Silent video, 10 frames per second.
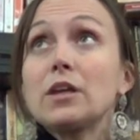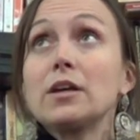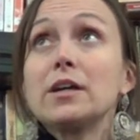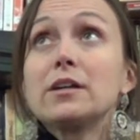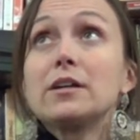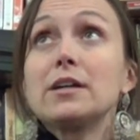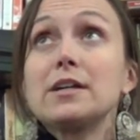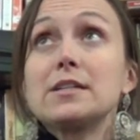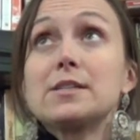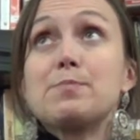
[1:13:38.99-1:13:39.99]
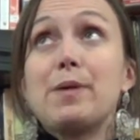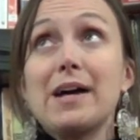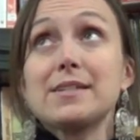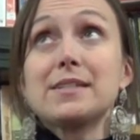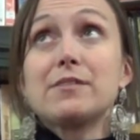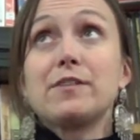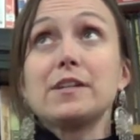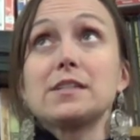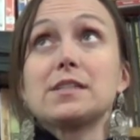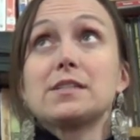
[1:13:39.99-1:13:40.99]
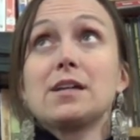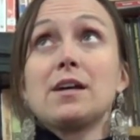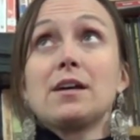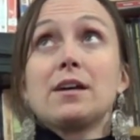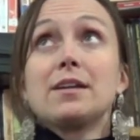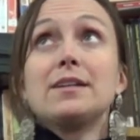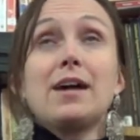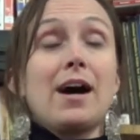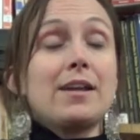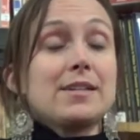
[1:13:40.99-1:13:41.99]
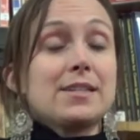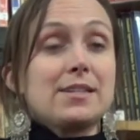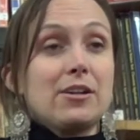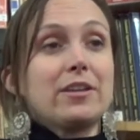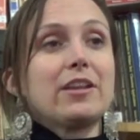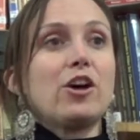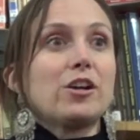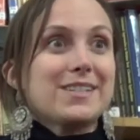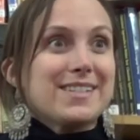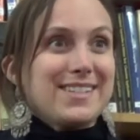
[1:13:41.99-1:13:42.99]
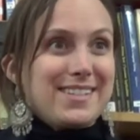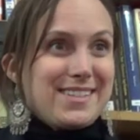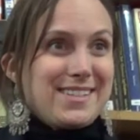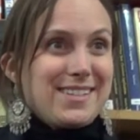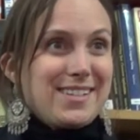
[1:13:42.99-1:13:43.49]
it is best if it's not necessarily long distance.